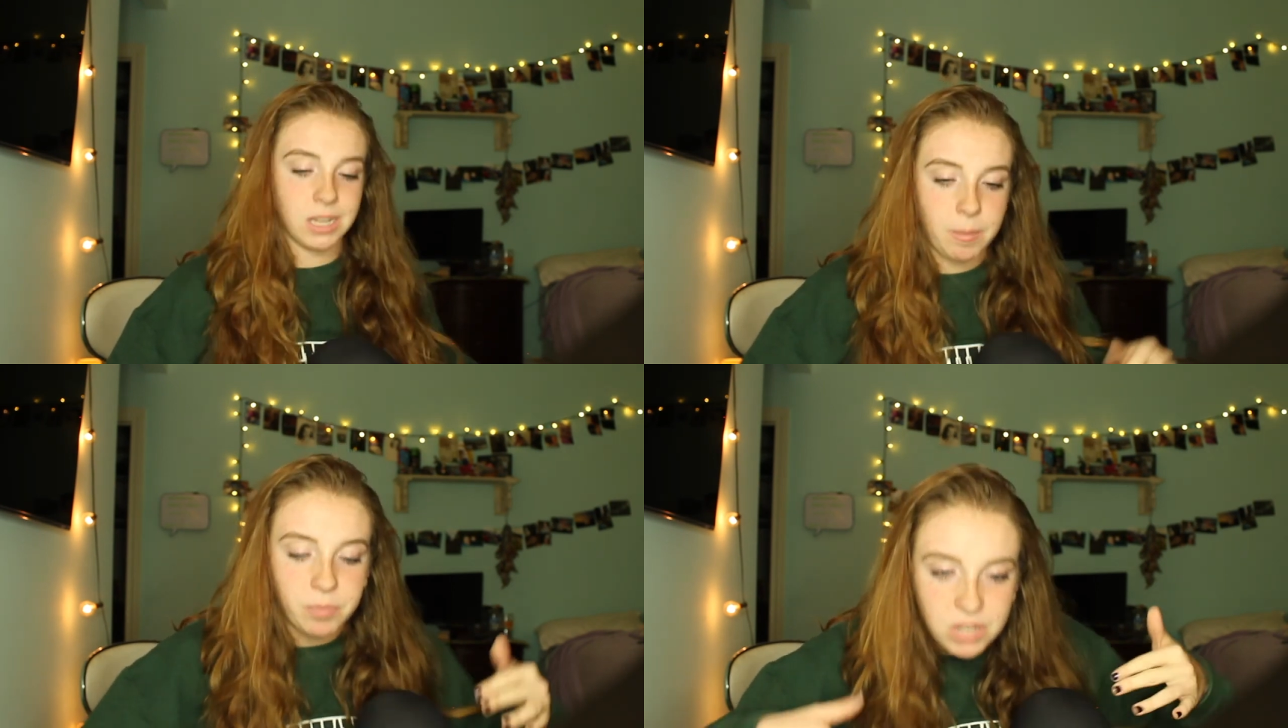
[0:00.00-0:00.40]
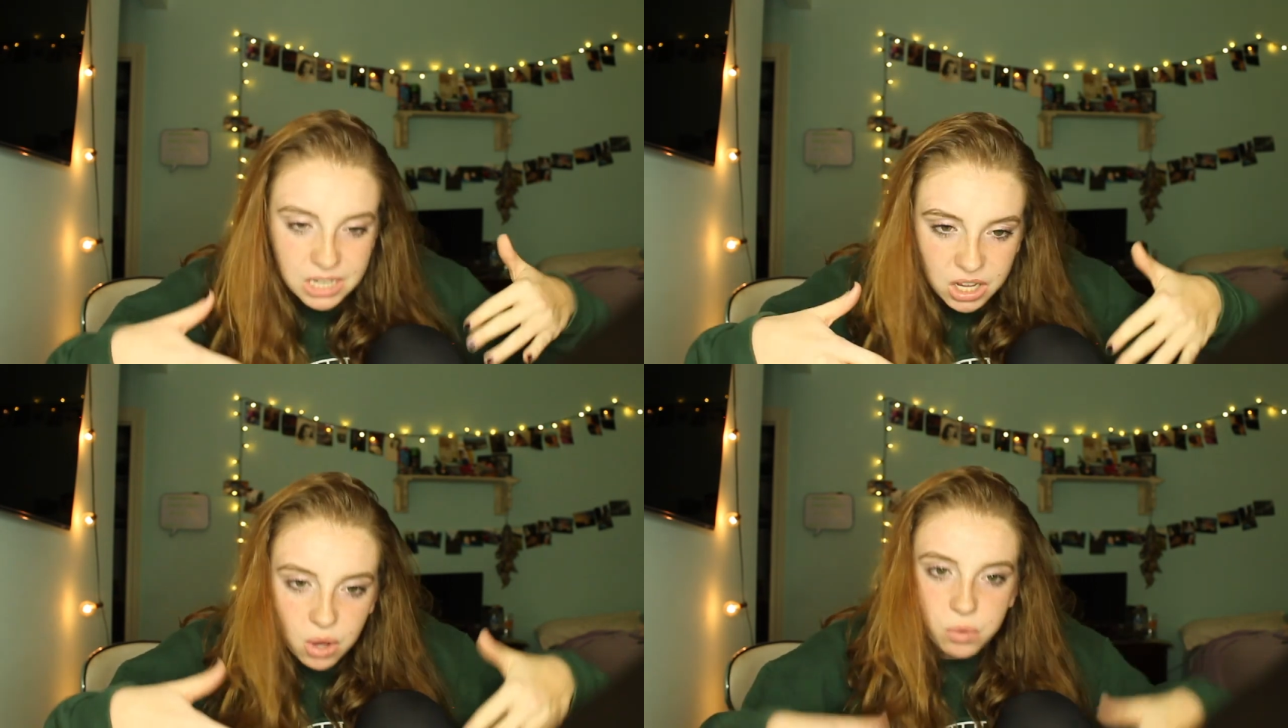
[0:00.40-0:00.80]
Like, I'm
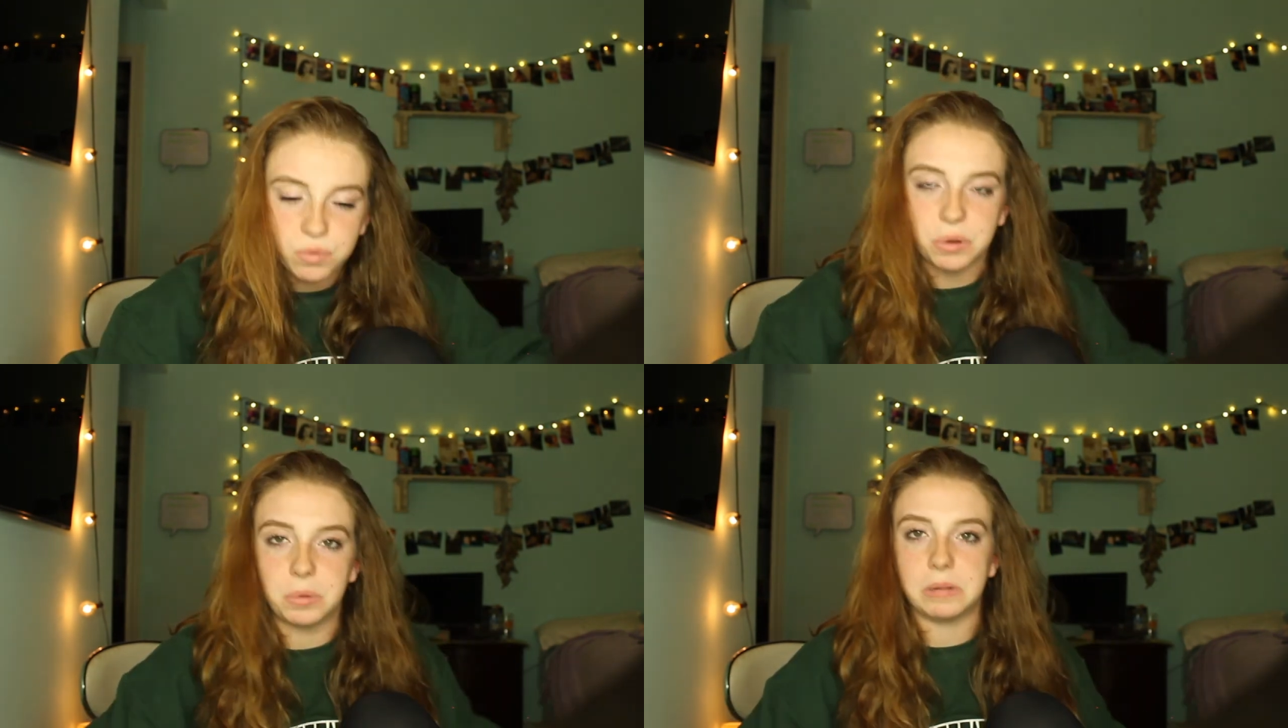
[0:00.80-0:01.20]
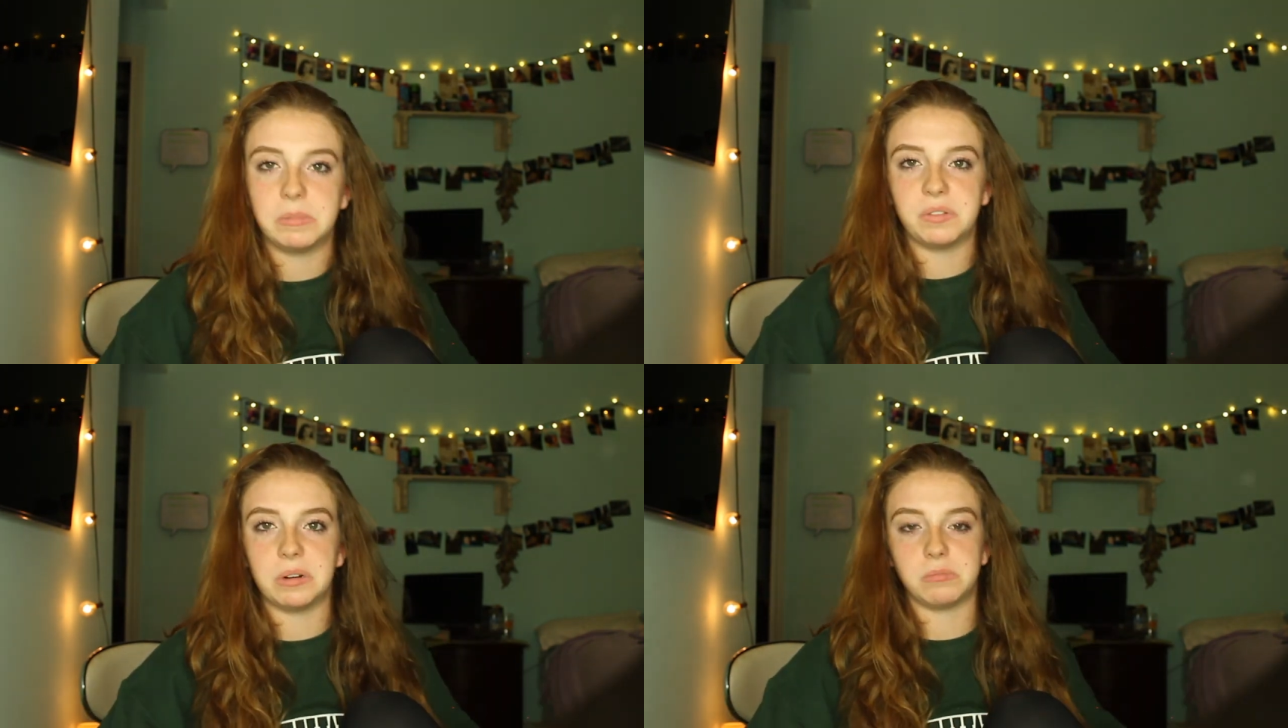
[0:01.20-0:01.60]
leaning over
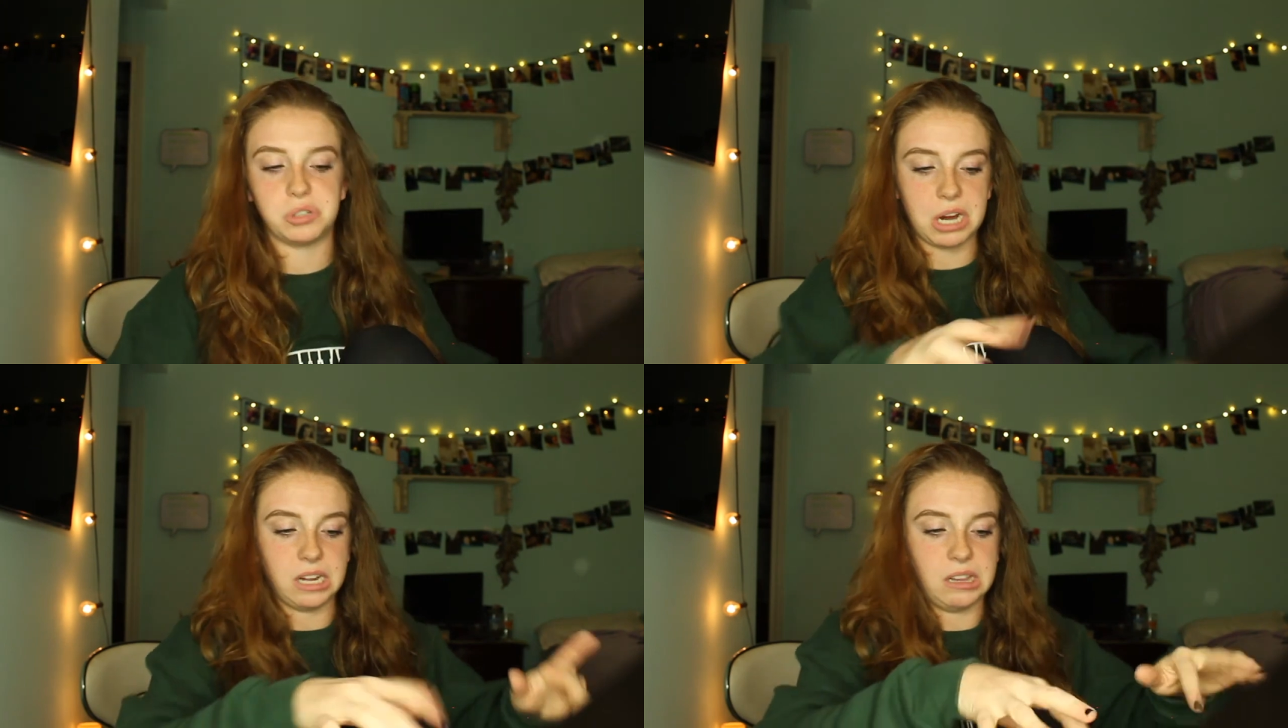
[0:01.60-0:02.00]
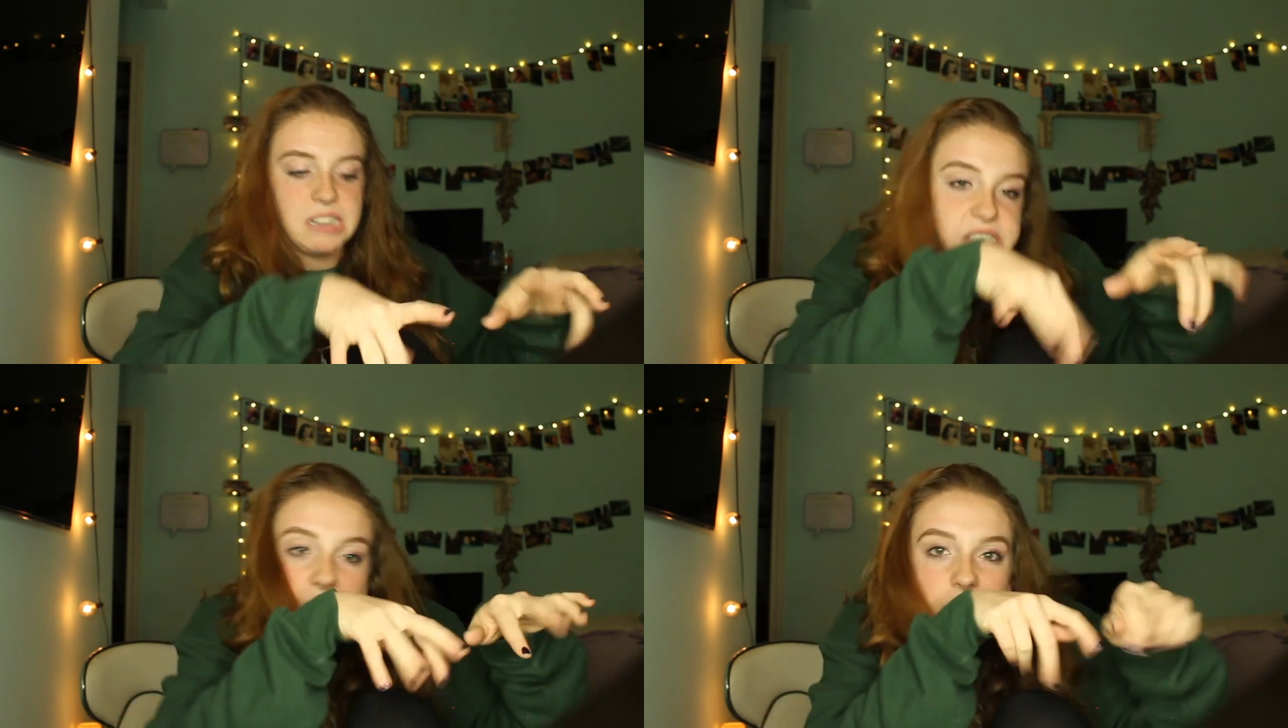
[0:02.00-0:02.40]
whenever I'm trying to,
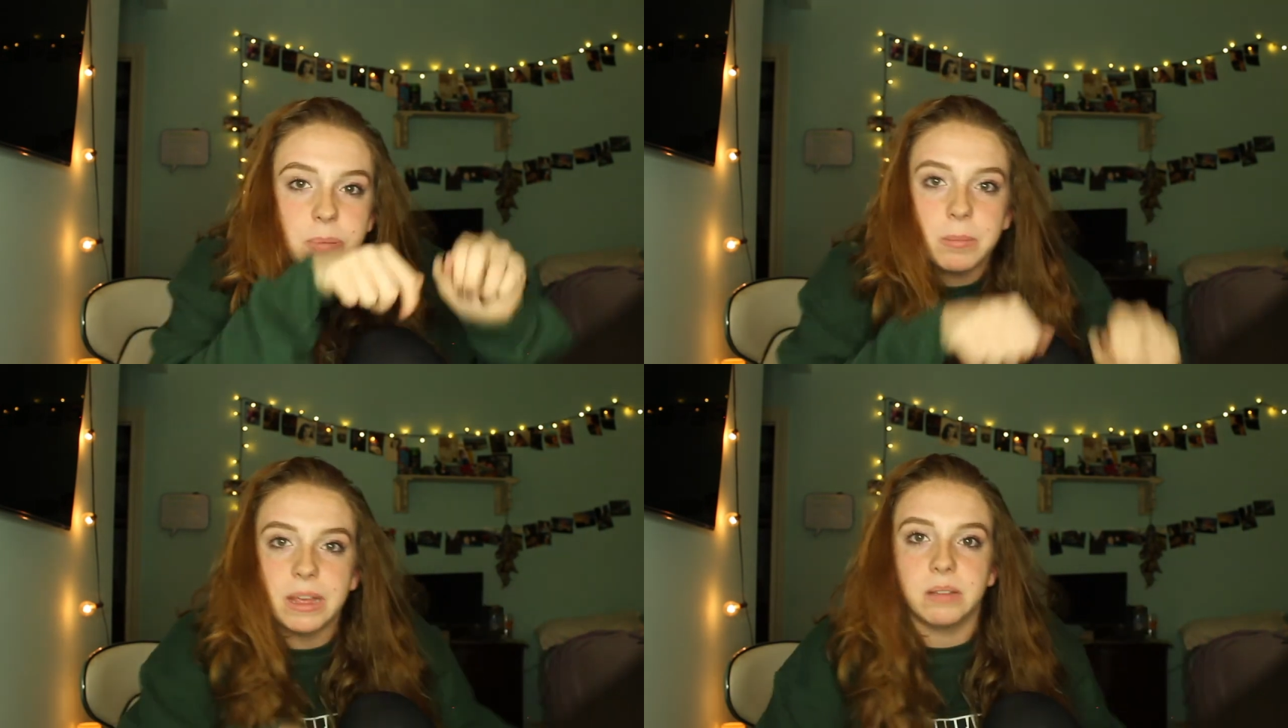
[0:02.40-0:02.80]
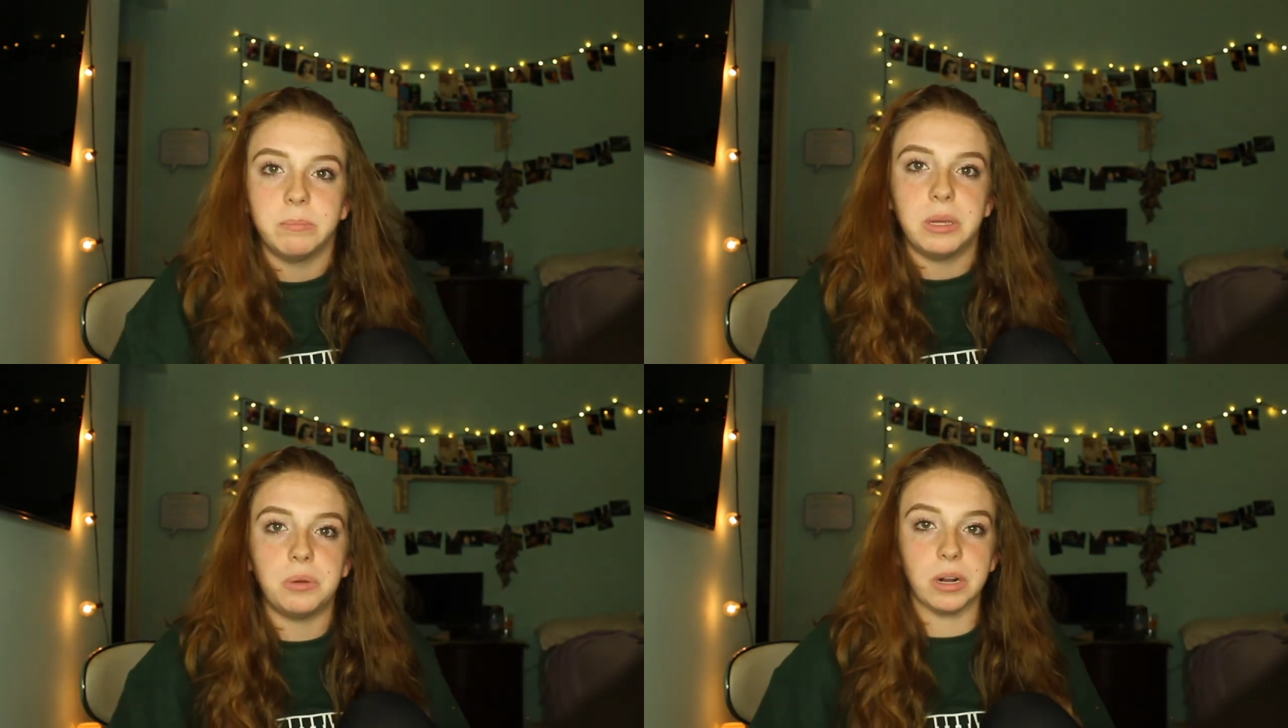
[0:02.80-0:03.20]
like, type on my
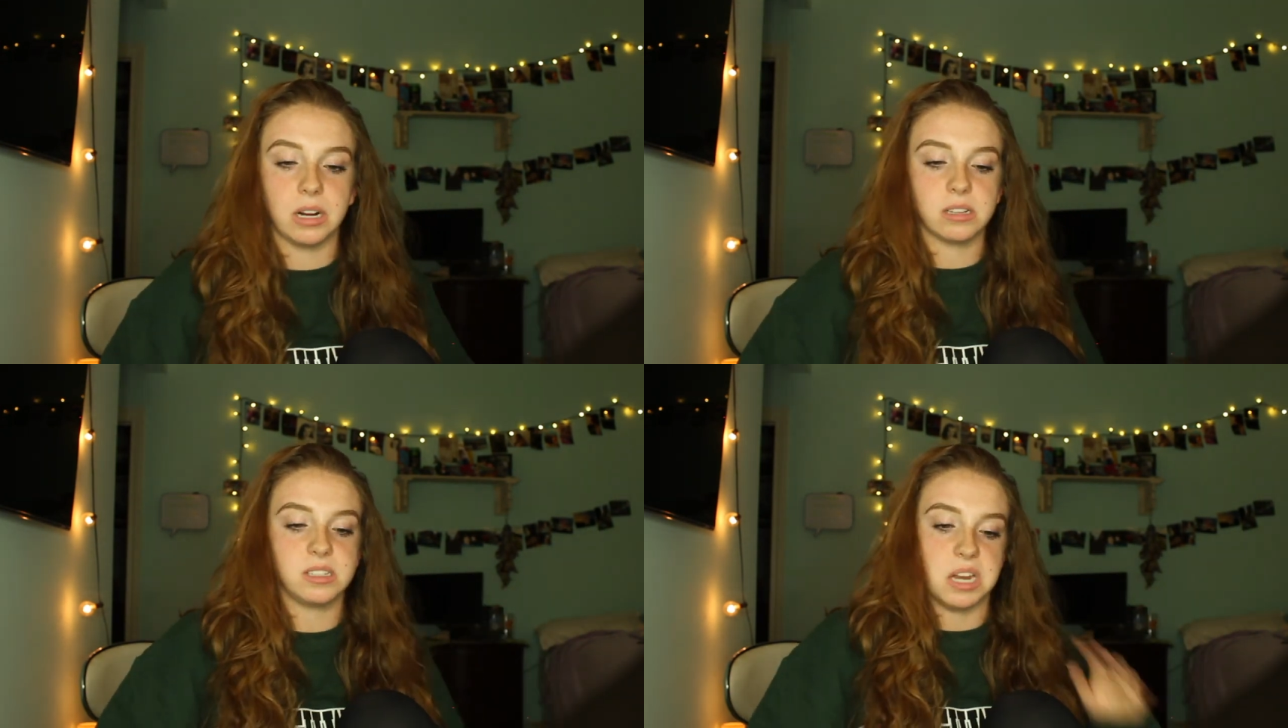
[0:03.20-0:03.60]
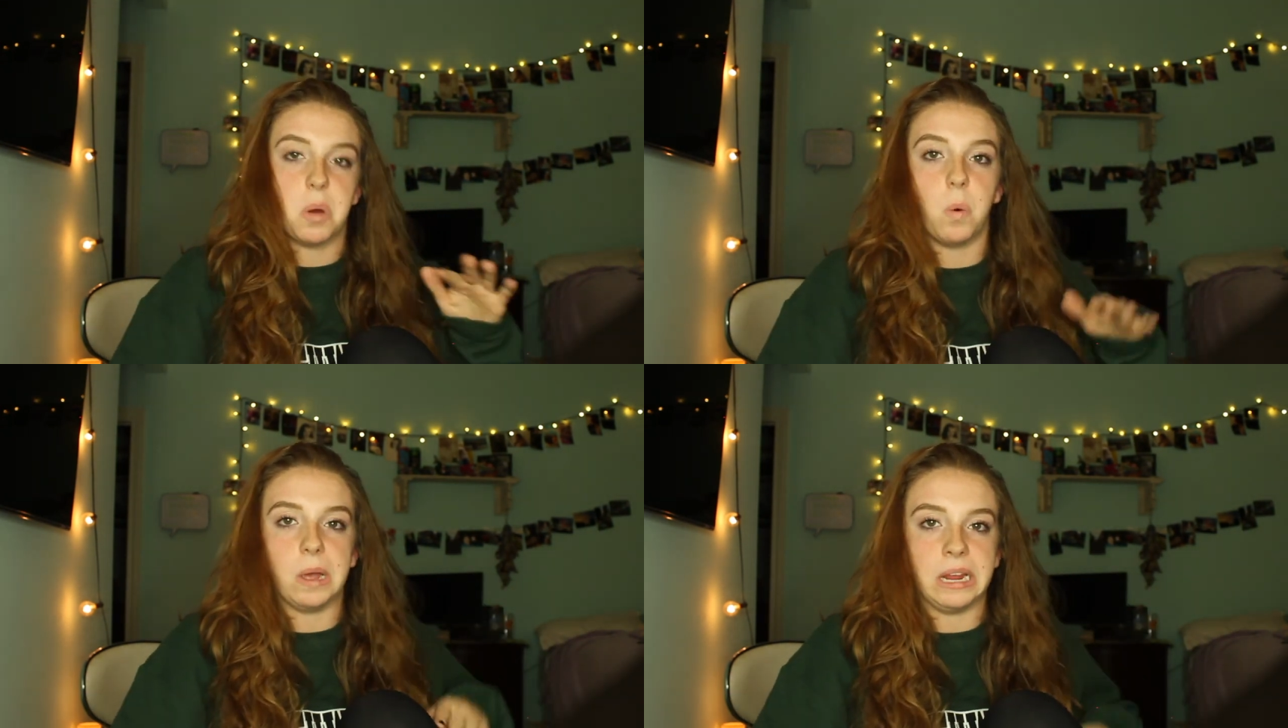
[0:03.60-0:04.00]
computer. It's
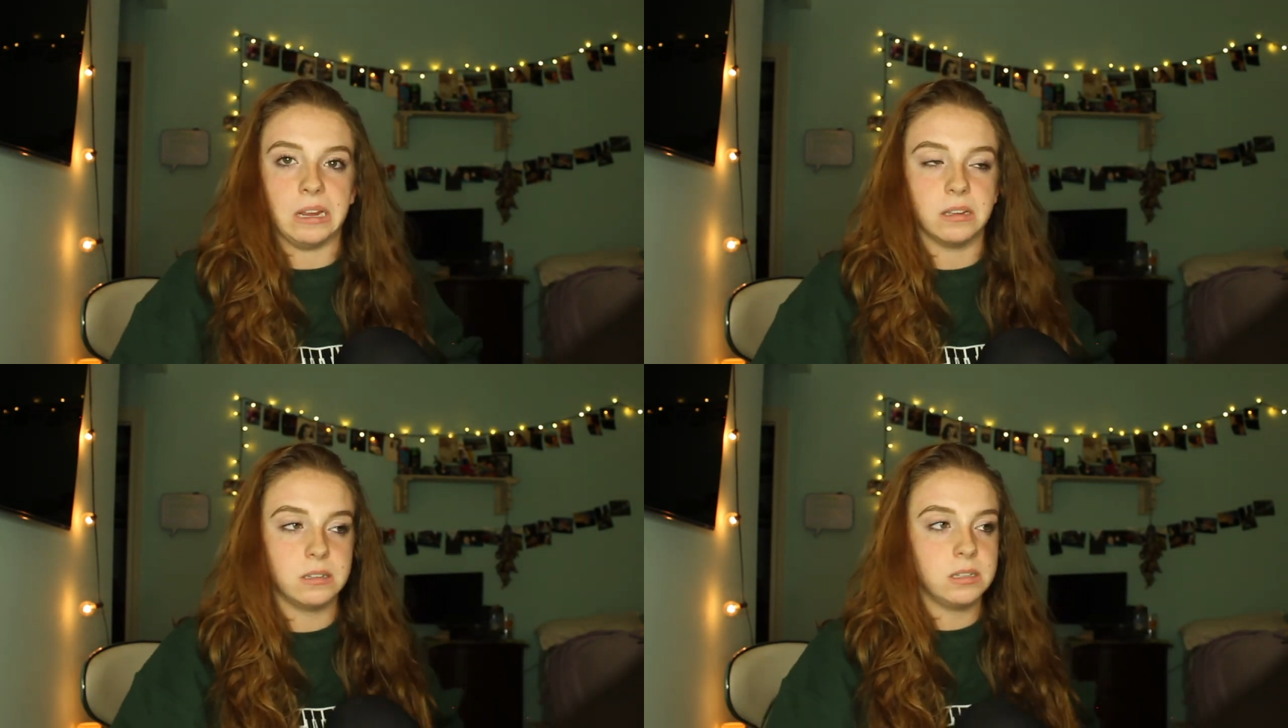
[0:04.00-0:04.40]
annoying.